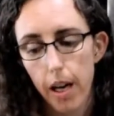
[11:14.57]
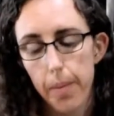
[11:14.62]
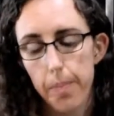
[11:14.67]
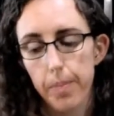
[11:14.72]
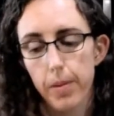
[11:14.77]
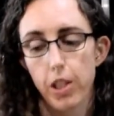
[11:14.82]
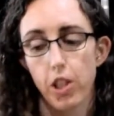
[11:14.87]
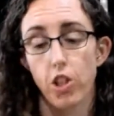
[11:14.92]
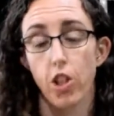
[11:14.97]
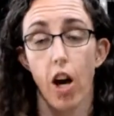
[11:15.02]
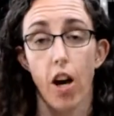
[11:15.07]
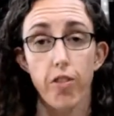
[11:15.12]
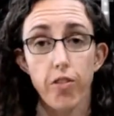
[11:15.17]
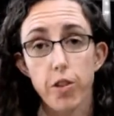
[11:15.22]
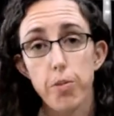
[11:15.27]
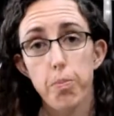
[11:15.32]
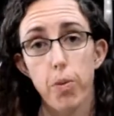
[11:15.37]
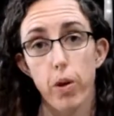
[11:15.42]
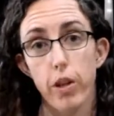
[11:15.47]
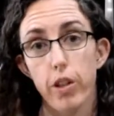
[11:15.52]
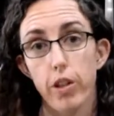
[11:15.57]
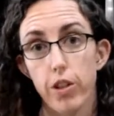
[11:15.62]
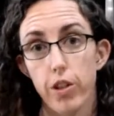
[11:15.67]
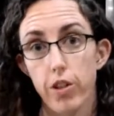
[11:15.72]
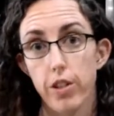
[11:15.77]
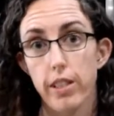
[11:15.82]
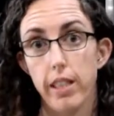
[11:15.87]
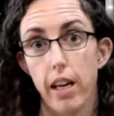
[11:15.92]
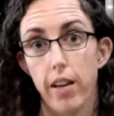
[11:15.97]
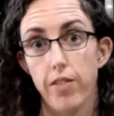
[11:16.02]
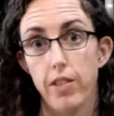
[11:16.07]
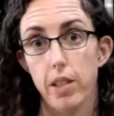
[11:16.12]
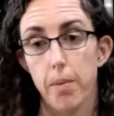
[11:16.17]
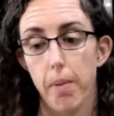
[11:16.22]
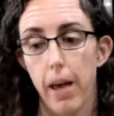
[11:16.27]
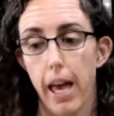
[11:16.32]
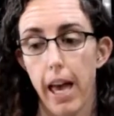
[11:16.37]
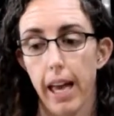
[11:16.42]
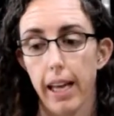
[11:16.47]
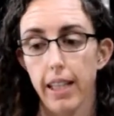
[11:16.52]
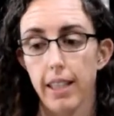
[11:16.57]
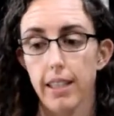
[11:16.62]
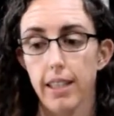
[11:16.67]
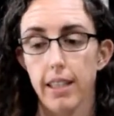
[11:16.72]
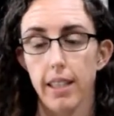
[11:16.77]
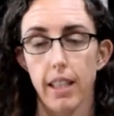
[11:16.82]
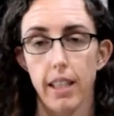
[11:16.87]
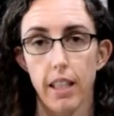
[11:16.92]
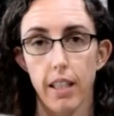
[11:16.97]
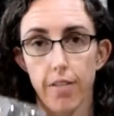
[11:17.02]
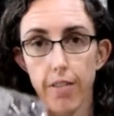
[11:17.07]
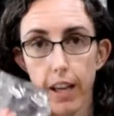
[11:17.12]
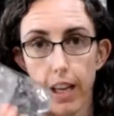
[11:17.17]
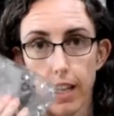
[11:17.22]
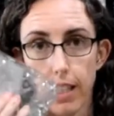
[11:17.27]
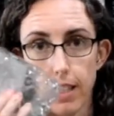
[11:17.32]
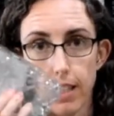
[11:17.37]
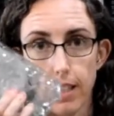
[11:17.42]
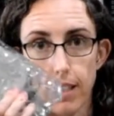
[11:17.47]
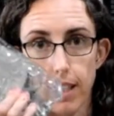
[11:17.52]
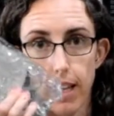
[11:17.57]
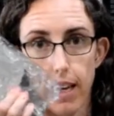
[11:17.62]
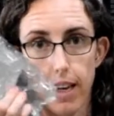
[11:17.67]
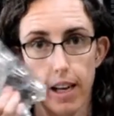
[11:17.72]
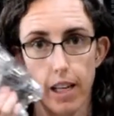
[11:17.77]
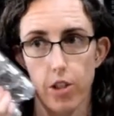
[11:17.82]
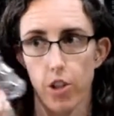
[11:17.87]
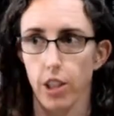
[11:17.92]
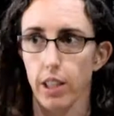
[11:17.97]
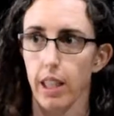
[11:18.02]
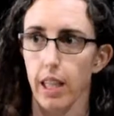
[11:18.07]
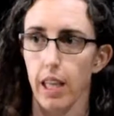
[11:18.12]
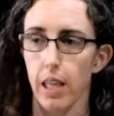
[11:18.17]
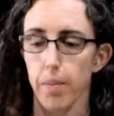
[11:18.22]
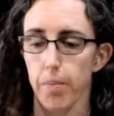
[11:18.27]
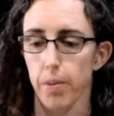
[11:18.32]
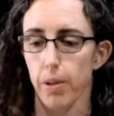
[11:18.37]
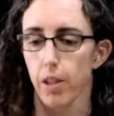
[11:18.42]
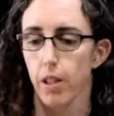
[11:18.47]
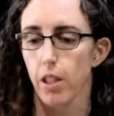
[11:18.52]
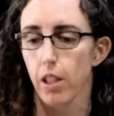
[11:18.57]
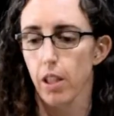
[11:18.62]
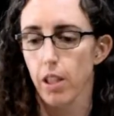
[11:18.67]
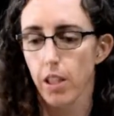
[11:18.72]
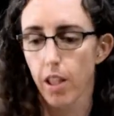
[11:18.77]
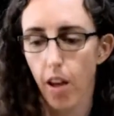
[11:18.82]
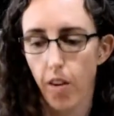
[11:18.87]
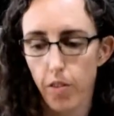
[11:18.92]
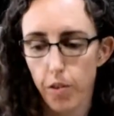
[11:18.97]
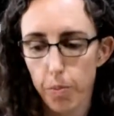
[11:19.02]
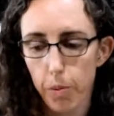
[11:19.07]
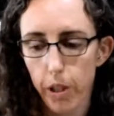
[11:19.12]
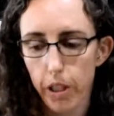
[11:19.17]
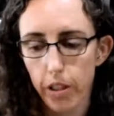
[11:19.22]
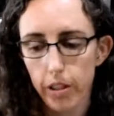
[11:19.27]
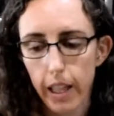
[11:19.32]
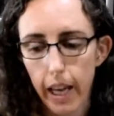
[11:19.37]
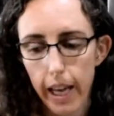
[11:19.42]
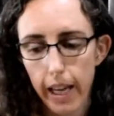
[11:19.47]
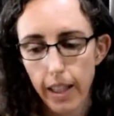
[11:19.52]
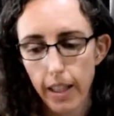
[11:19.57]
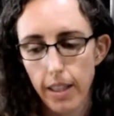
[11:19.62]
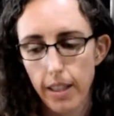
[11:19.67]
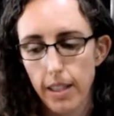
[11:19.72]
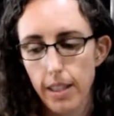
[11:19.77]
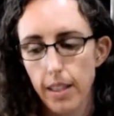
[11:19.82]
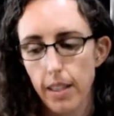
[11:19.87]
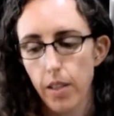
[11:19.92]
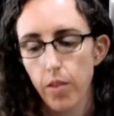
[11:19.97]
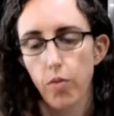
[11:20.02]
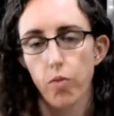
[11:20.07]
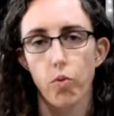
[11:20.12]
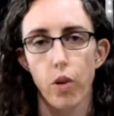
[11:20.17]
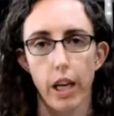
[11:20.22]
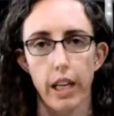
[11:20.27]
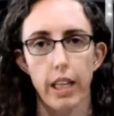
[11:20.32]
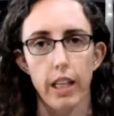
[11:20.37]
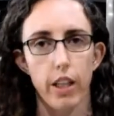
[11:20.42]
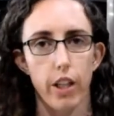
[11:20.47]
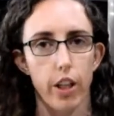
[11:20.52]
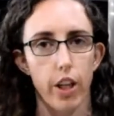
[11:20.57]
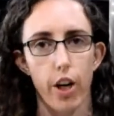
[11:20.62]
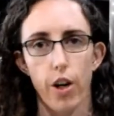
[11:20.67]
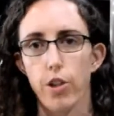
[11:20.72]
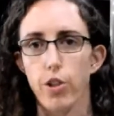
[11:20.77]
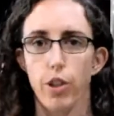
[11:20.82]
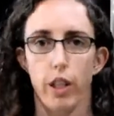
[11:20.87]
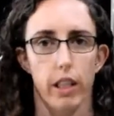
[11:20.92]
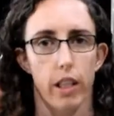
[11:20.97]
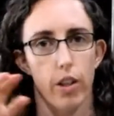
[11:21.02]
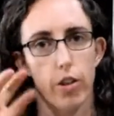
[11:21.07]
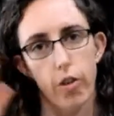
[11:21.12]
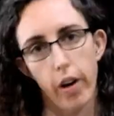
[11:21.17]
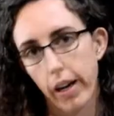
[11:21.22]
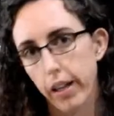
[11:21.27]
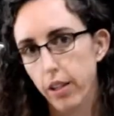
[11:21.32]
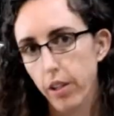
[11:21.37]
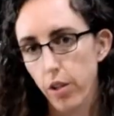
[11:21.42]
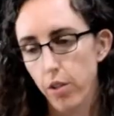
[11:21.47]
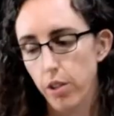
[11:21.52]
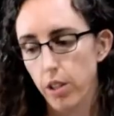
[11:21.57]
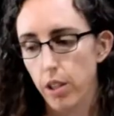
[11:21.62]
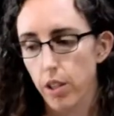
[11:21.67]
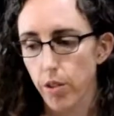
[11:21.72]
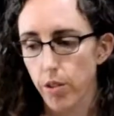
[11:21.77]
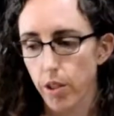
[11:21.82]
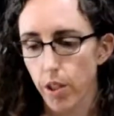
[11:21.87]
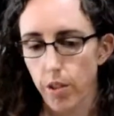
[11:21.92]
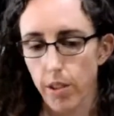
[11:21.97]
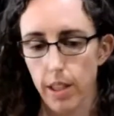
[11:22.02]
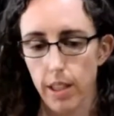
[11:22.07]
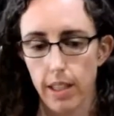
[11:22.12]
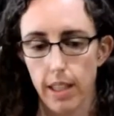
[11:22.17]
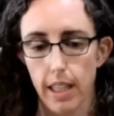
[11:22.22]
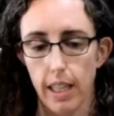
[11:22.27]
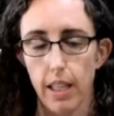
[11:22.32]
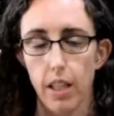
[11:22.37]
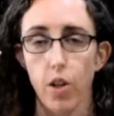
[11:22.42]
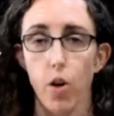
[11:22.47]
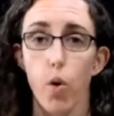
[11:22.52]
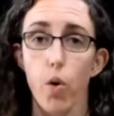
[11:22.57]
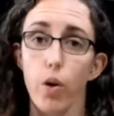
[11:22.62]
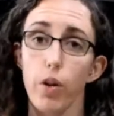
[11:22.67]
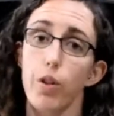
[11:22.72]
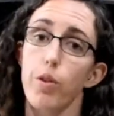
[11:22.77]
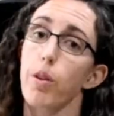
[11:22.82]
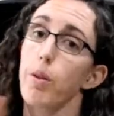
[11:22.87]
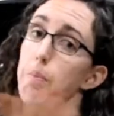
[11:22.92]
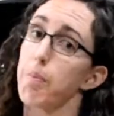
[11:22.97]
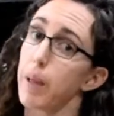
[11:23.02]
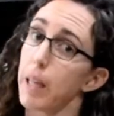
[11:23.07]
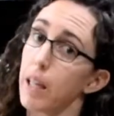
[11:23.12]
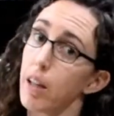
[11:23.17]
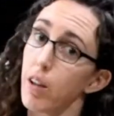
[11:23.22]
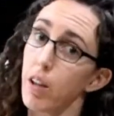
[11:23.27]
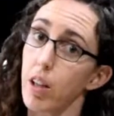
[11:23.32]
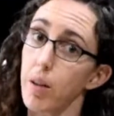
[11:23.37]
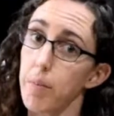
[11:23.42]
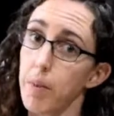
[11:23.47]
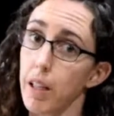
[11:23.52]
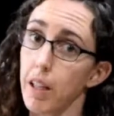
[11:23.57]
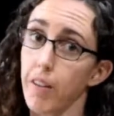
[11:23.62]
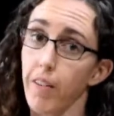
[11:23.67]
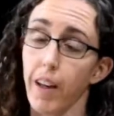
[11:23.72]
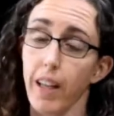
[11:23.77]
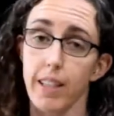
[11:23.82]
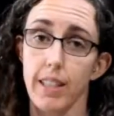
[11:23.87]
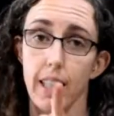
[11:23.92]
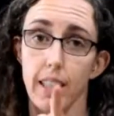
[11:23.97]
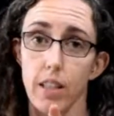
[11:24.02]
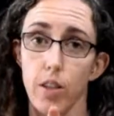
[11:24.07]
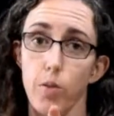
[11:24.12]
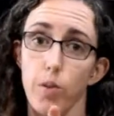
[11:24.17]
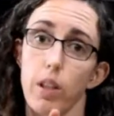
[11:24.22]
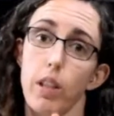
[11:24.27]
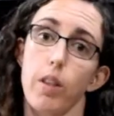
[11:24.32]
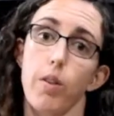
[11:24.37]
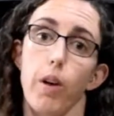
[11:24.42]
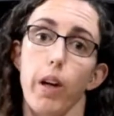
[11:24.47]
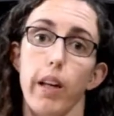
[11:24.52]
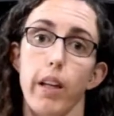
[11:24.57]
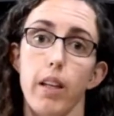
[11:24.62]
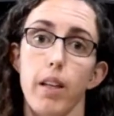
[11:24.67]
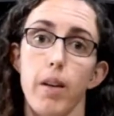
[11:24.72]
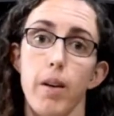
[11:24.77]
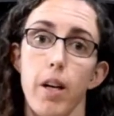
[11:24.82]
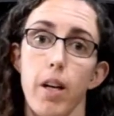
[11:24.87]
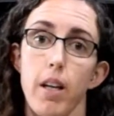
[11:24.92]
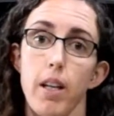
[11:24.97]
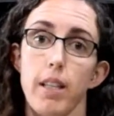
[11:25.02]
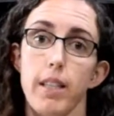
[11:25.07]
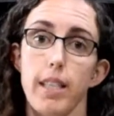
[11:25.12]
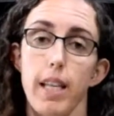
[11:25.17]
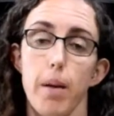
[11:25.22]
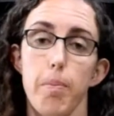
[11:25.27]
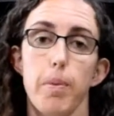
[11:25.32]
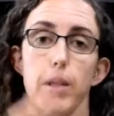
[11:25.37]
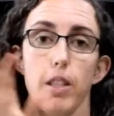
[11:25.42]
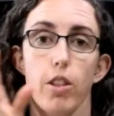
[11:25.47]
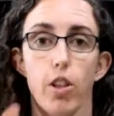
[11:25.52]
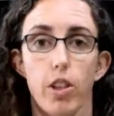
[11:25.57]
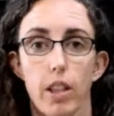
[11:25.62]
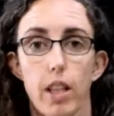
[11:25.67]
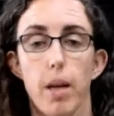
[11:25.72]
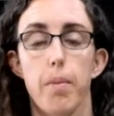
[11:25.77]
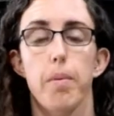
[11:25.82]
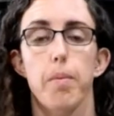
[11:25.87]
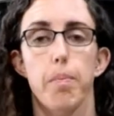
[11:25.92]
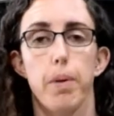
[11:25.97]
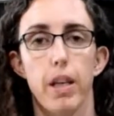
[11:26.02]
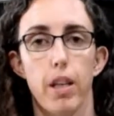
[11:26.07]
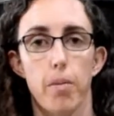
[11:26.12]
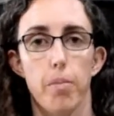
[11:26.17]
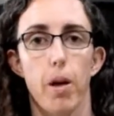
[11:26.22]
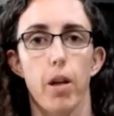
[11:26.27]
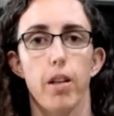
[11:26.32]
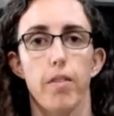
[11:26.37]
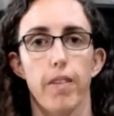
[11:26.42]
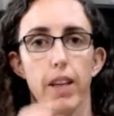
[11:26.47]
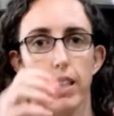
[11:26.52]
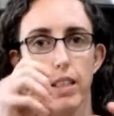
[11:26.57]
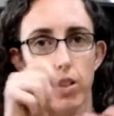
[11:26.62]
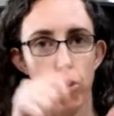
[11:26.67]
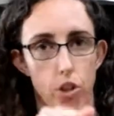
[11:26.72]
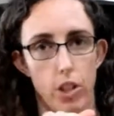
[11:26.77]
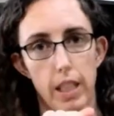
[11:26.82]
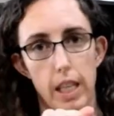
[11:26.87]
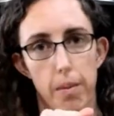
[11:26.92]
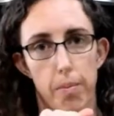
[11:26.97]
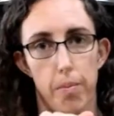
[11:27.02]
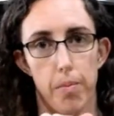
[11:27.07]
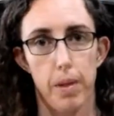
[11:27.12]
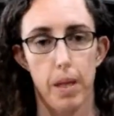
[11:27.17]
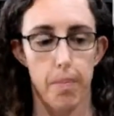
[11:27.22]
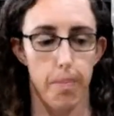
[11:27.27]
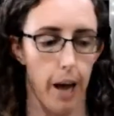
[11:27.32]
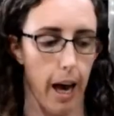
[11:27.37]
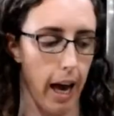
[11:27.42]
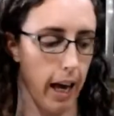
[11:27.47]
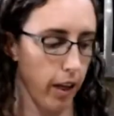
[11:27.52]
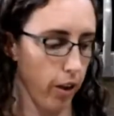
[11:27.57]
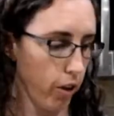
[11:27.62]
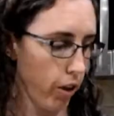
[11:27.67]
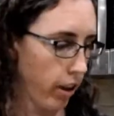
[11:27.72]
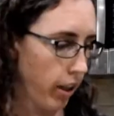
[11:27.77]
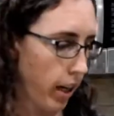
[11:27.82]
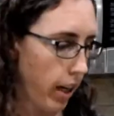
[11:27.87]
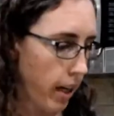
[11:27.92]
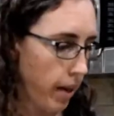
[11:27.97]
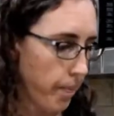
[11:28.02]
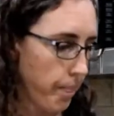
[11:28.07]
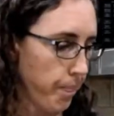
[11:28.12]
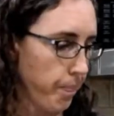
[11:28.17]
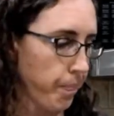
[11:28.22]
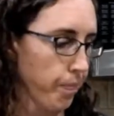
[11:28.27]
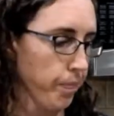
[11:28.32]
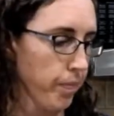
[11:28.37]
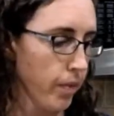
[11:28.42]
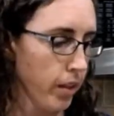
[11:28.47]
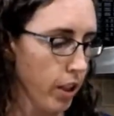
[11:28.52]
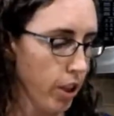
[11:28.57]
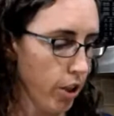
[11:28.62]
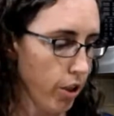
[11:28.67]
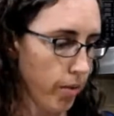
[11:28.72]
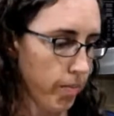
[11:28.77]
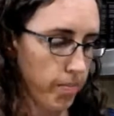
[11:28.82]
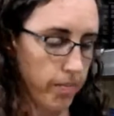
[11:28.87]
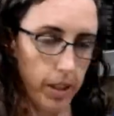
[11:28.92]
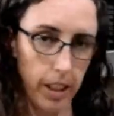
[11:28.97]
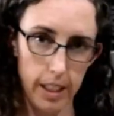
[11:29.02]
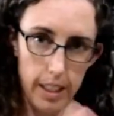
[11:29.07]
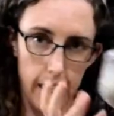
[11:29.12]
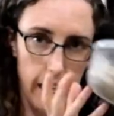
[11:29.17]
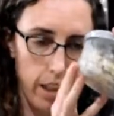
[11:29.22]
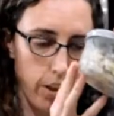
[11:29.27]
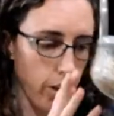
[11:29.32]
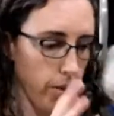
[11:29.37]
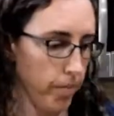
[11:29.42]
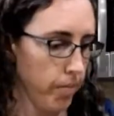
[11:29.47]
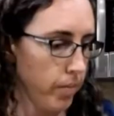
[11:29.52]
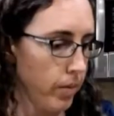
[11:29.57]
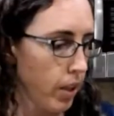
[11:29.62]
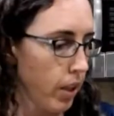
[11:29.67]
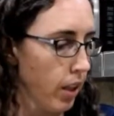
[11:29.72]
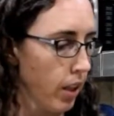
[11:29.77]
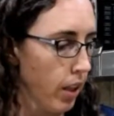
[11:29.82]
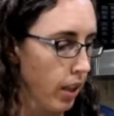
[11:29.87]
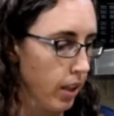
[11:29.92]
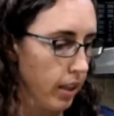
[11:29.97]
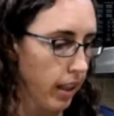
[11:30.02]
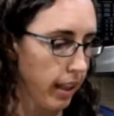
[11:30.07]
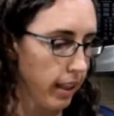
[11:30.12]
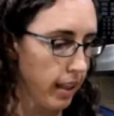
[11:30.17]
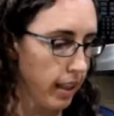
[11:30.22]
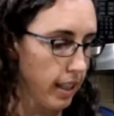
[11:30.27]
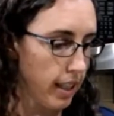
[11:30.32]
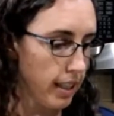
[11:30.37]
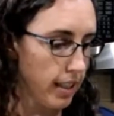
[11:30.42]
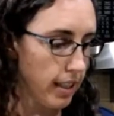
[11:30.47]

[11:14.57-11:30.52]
soft boil yourself some eggs in advance, and I just keep soft boiled eggs ready to go so I can crack those and use those as needed, or you can peel them in advance. That's a really great tip, is cook them and peel them all in advance and just keep them in a bag or you know, container like this.